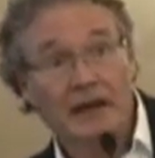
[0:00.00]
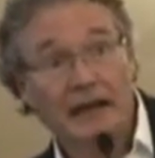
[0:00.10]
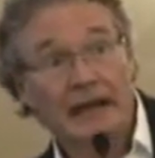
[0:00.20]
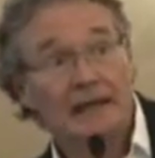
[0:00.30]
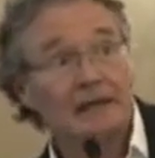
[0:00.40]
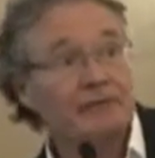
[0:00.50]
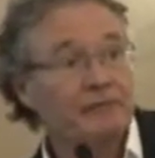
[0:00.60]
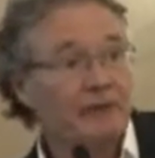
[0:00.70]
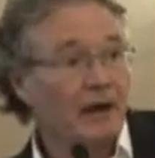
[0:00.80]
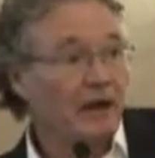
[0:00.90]

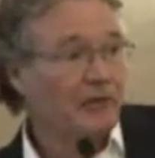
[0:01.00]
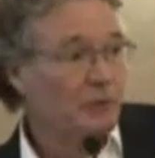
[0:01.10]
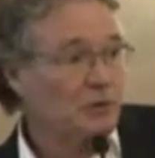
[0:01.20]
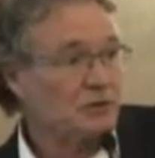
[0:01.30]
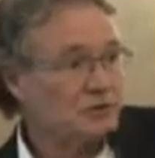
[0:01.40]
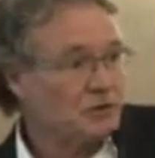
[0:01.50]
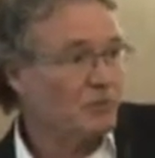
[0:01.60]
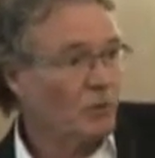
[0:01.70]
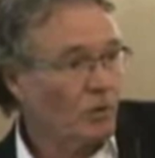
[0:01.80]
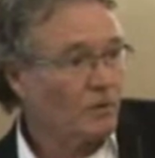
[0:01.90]
85 personal
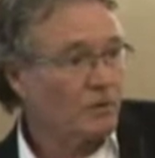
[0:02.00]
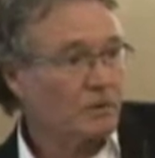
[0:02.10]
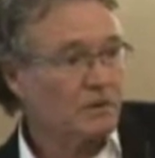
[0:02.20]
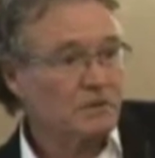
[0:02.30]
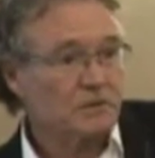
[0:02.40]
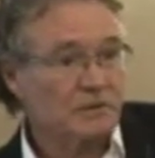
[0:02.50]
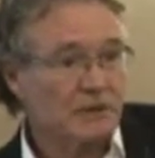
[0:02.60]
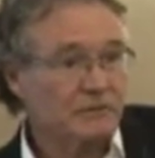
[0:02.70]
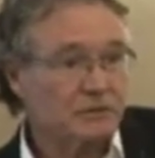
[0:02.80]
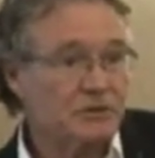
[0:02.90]
support workers. We
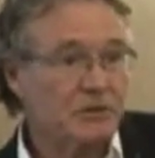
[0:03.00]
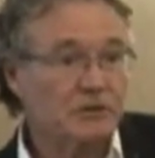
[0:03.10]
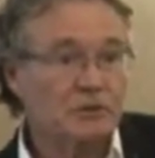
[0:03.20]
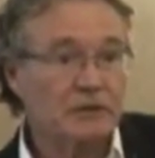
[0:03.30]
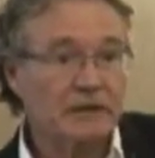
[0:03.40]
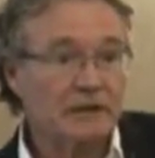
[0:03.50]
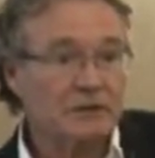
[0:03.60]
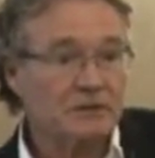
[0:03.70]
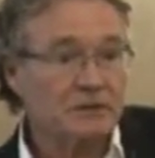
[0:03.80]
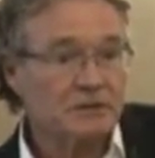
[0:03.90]
have just under 20
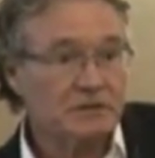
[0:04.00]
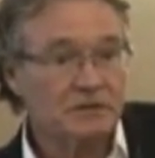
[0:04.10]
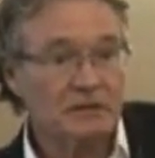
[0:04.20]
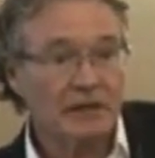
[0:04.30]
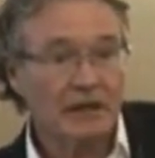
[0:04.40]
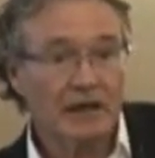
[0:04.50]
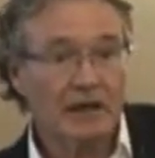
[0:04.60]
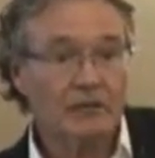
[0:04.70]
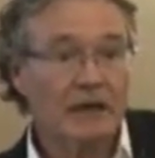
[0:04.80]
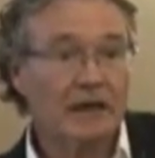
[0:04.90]
nurses.
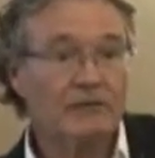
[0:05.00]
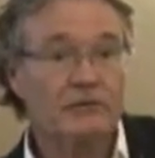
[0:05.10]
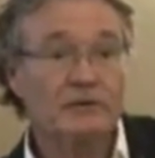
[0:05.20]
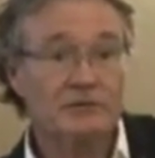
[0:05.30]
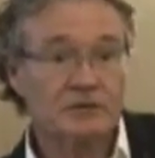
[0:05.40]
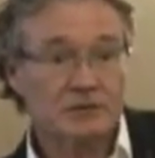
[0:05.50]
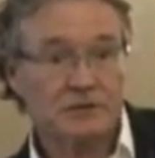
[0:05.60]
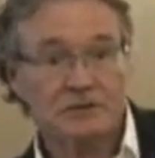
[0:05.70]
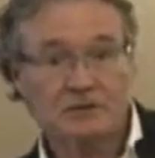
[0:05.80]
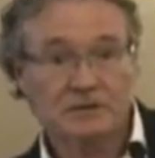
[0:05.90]
We have 3
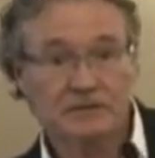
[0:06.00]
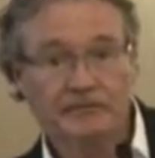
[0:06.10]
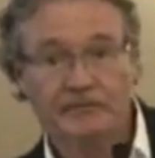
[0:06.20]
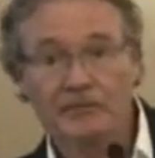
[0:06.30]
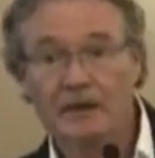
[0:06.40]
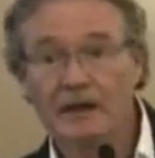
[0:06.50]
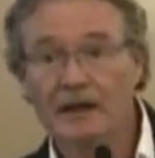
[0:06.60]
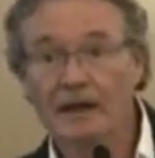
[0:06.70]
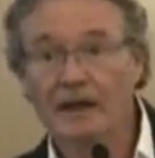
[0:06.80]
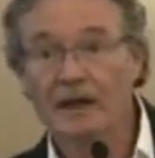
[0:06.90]
physicians.
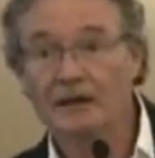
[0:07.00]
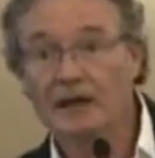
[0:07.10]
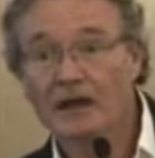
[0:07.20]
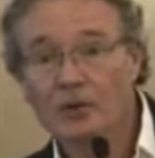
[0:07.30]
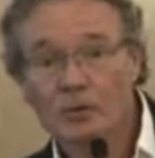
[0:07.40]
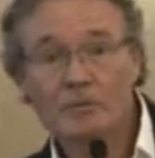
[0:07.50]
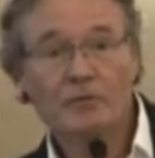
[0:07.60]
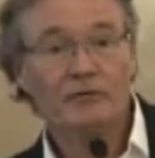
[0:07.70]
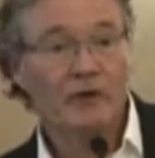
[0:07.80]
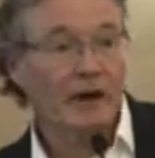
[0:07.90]
And we
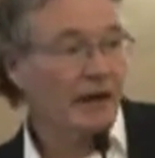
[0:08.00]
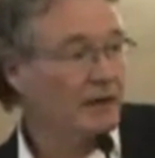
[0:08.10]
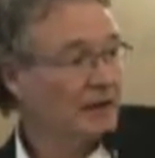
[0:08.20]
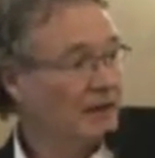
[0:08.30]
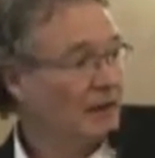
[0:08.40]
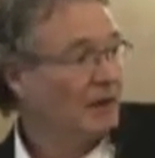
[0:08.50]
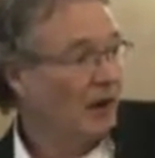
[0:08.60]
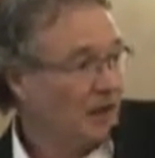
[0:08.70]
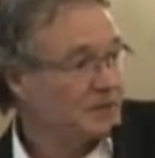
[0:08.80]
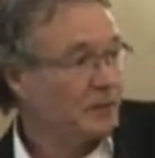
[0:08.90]
provide
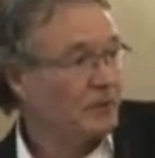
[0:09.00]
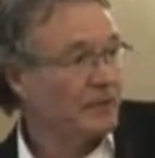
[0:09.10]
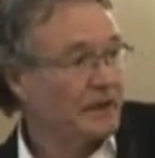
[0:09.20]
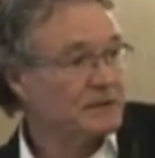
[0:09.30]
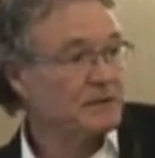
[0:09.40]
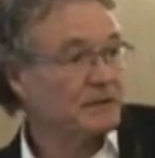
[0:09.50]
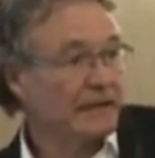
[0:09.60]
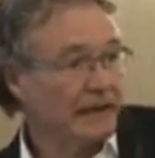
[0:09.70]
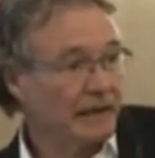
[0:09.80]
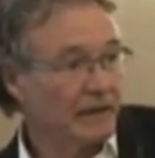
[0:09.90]
hospital-based
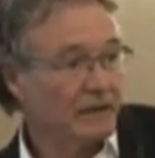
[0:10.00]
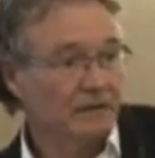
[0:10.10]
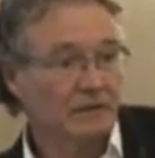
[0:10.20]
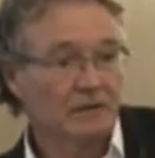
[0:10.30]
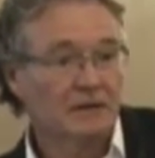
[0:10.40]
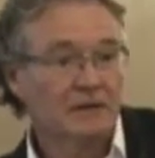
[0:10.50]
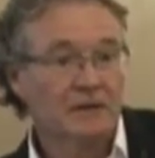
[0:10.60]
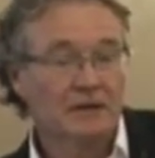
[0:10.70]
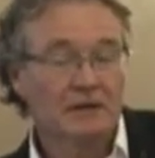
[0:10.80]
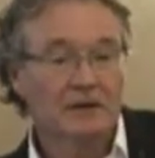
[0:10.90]
care
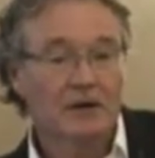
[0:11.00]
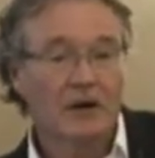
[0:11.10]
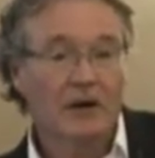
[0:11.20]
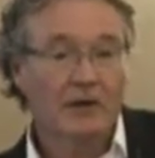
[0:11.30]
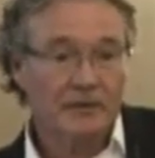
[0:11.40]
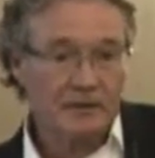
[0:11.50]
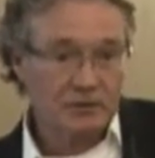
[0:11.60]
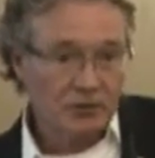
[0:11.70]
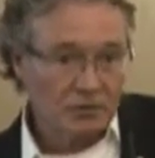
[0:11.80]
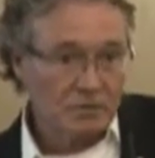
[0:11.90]
on the
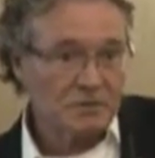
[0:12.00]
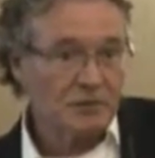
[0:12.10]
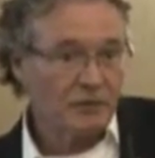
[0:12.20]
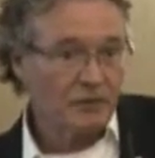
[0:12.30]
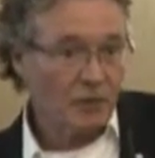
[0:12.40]
terms of